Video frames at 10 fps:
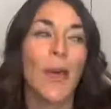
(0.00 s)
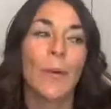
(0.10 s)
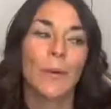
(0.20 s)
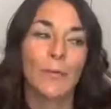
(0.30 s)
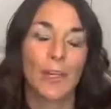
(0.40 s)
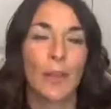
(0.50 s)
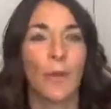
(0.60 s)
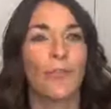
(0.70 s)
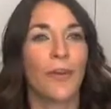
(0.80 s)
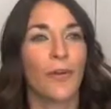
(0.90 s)
when I'm checking
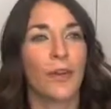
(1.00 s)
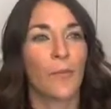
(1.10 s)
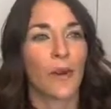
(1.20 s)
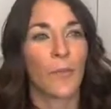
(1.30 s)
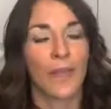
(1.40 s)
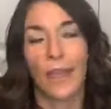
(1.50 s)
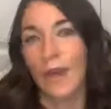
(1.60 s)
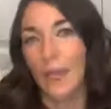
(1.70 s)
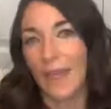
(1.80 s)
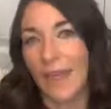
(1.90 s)
my phone and when I'm like
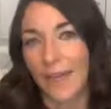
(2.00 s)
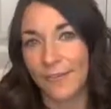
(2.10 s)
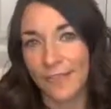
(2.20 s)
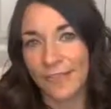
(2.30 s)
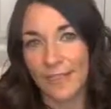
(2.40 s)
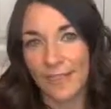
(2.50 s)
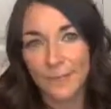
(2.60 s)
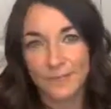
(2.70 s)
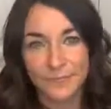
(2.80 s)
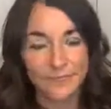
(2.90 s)
only half
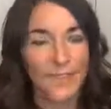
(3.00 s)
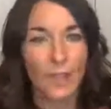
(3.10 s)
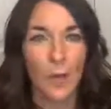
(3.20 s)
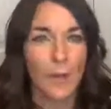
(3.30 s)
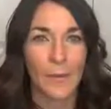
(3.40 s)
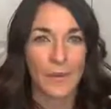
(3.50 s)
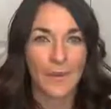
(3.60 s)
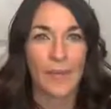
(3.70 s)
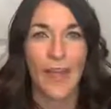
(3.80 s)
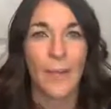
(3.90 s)
listening. And nobody wants
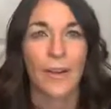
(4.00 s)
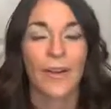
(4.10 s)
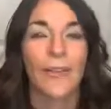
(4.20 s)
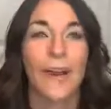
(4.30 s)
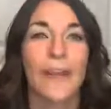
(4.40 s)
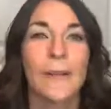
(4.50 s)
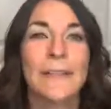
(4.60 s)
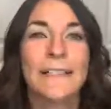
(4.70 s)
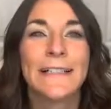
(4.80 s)
to be that parent, right?